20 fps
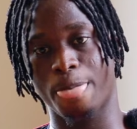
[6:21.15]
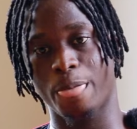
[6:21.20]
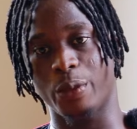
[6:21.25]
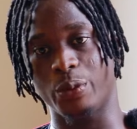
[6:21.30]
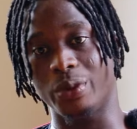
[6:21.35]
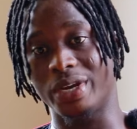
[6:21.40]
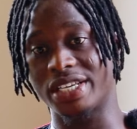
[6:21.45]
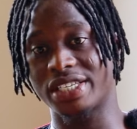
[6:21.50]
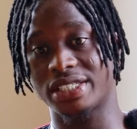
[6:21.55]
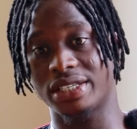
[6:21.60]

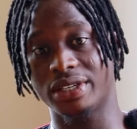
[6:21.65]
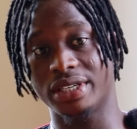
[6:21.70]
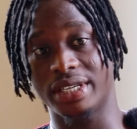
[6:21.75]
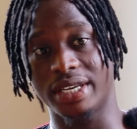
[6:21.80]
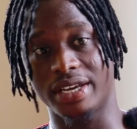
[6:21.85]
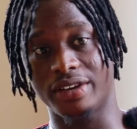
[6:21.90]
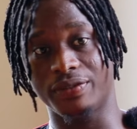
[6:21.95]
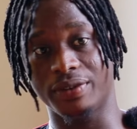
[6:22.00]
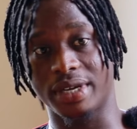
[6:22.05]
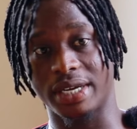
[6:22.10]
we are still in
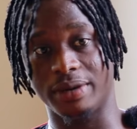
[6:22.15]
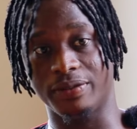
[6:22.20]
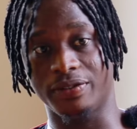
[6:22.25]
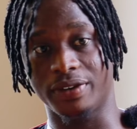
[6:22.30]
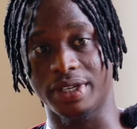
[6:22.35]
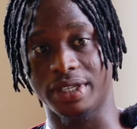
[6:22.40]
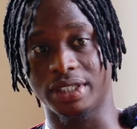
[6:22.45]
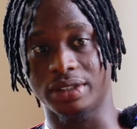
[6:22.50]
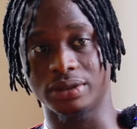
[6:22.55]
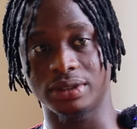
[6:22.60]
the FA Cup
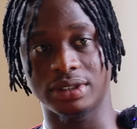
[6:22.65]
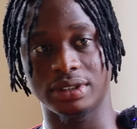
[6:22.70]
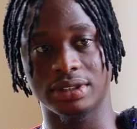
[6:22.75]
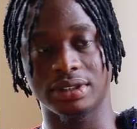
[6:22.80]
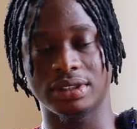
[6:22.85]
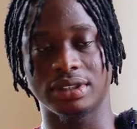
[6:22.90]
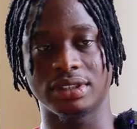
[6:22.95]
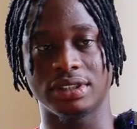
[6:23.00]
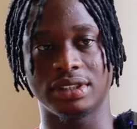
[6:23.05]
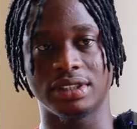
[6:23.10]
finals
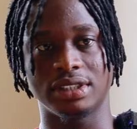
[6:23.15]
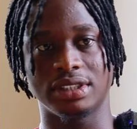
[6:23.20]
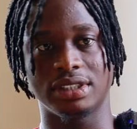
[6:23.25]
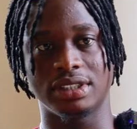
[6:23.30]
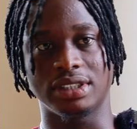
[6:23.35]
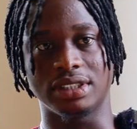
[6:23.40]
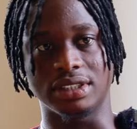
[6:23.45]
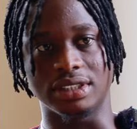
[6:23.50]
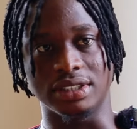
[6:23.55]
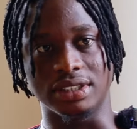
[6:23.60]

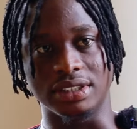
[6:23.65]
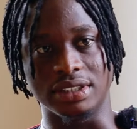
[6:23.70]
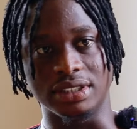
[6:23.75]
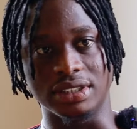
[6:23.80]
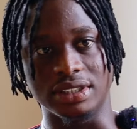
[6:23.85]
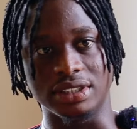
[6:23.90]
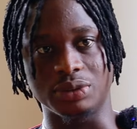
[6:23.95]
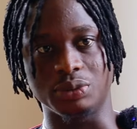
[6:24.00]
and